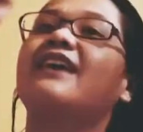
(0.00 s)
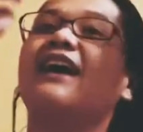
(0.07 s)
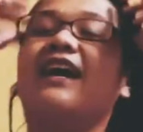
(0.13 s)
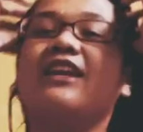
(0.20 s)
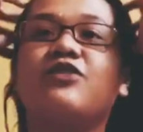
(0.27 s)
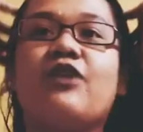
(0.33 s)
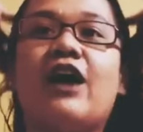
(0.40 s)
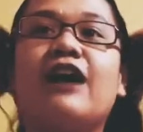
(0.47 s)

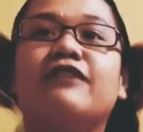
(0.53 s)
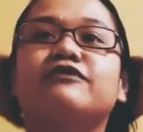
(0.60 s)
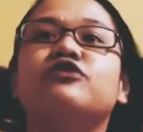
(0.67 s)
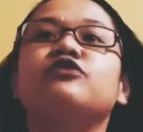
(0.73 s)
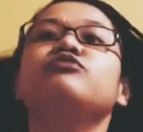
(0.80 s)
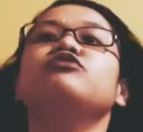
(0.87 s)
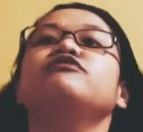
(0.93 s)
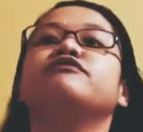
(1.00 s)
and you have
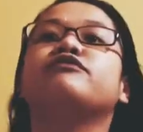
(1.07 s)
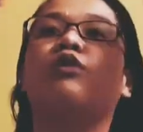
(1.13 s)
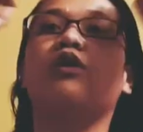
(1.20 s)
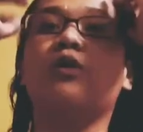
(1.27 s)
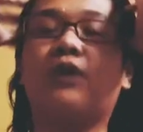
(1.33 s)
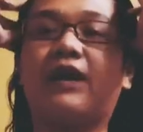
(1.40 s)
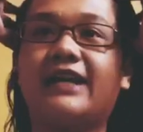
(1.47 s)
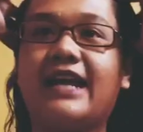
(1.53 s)
to move
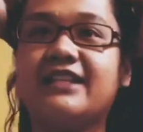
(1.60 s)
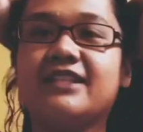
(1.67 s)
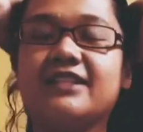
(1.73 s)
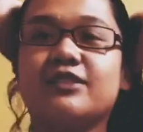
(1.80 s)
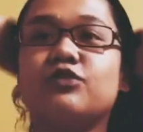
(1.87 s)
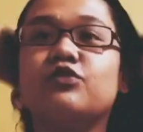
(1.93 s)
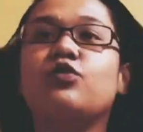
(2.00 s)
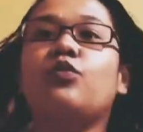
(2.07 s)
forward and
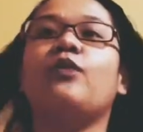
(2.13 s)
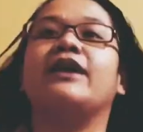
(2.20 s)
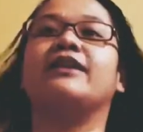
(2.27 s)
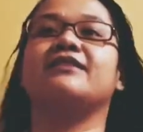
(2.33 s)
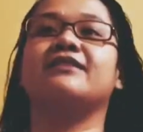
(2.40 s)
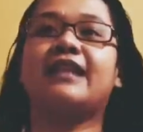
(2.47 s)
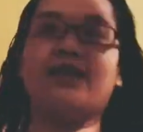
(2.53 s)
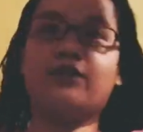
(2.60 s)
just do
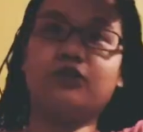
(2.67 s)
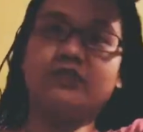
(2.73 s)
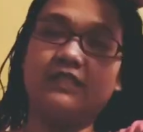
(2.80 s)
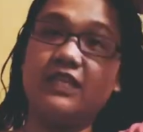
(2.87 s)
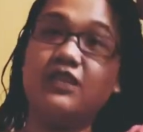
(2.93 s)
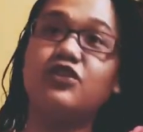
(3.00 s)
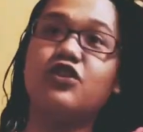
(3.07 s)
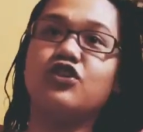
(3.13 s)
it. Like,
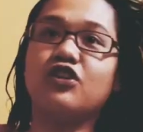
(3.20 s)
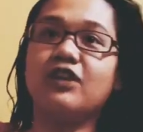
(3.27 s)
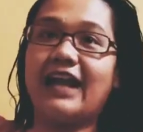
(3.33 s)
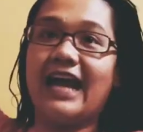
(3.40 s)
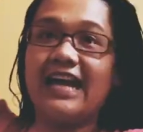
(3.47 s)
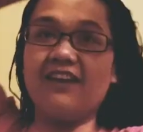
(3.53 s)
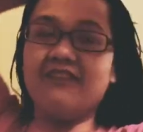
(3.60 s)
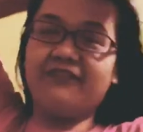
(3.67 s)
continue your
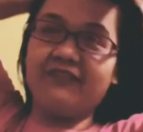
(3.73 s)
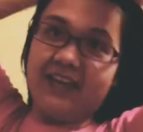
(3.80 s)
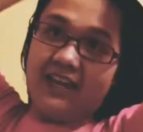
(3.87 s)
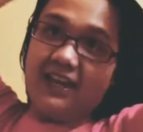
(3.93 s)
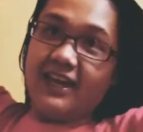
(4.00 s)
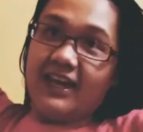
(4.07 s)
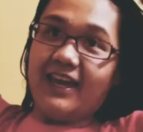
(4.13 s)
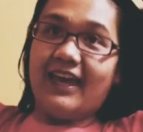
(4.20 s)
life
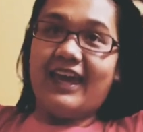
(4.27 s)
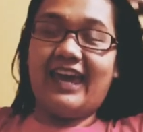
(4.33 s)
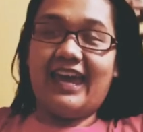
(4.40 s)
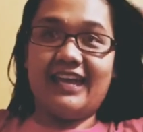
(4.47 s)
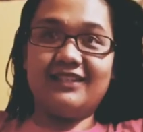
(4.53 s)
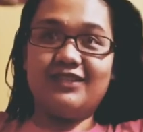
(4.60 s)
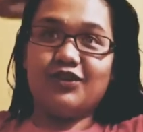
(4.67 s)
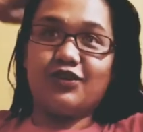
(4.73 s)

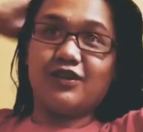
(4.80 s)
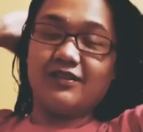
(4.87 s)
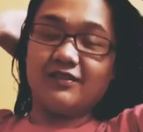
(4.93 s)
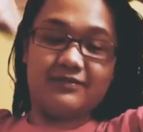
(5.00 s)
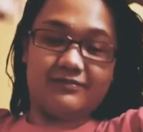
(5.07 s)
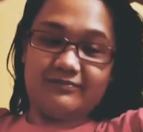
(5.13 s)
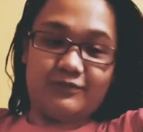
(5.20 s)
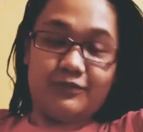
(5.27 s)
and
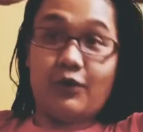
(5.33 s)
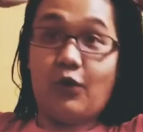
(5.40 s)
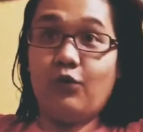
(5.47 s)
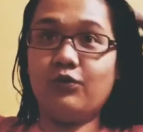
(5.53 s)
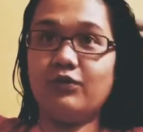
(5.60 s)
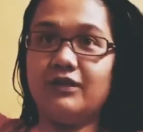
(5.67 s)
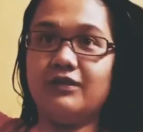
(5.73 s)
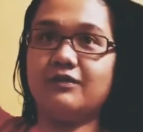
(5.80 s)
your
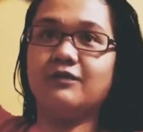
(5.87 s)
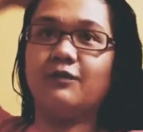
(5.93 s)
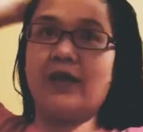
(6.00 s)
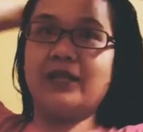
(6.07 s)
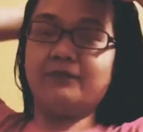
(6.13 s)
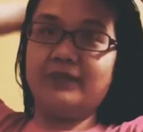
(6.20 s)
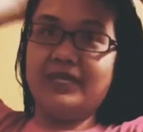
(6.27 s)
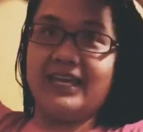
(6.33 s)
whole
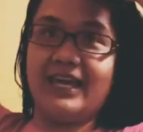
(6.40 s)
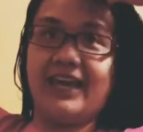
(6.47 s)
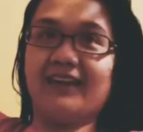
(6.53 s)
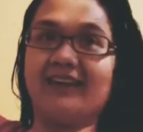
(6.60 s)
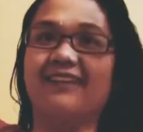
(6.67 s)
well-being.